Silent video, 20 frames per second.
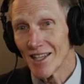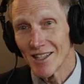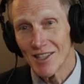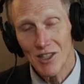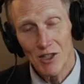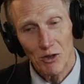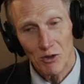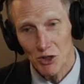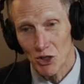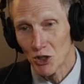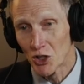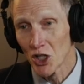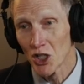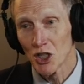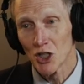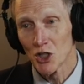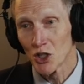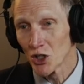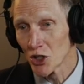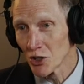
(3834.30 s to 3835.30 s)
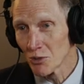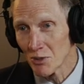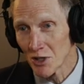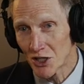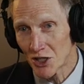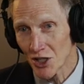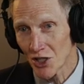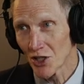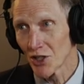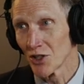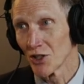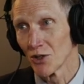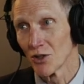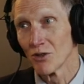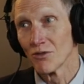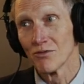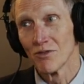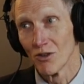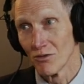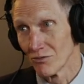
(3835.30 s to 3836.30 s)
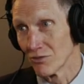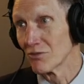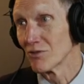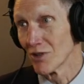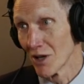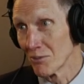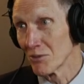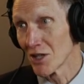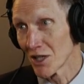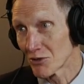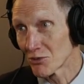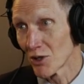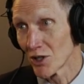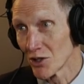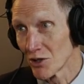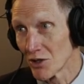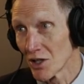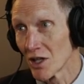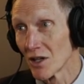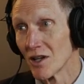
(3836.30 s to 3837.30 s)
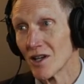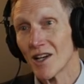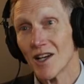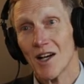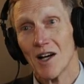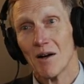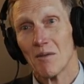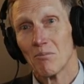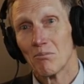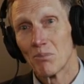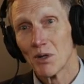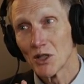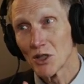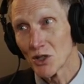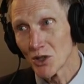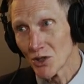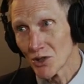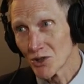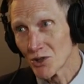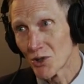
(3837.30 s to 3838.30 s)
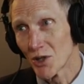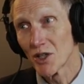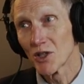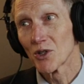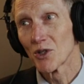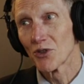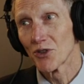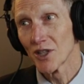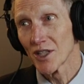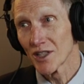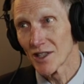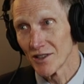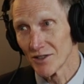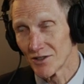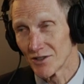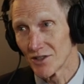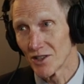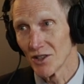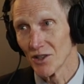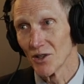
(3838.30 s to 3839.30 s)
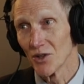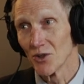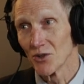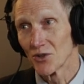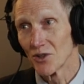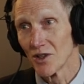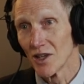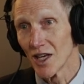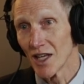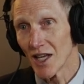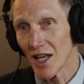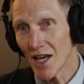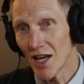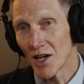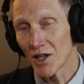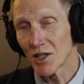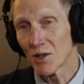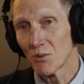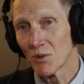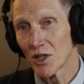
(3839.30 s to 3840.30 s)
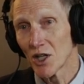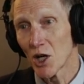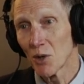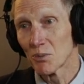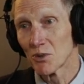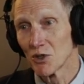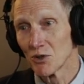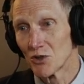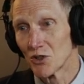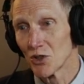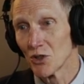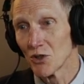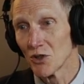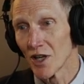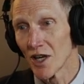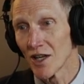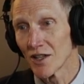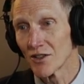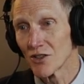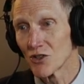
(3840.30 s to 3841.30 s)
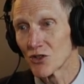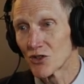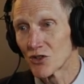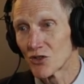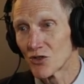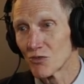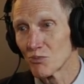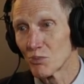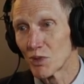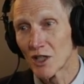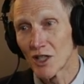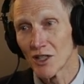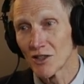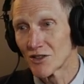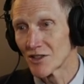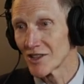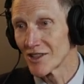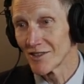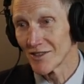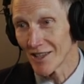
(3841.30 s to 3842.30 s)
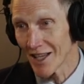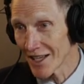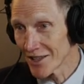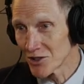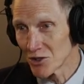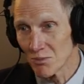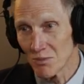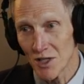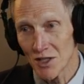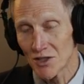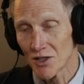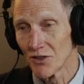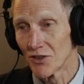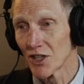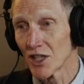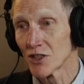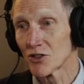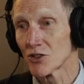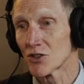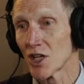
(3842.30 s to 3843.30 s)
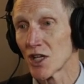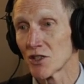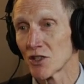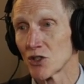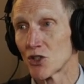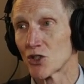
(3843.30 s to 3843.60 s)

You know, you're going to learn the material. I mean, that's why you're there. But learn critical thinking skills. And how can we help you do that? Because, as you mentioned, things are changing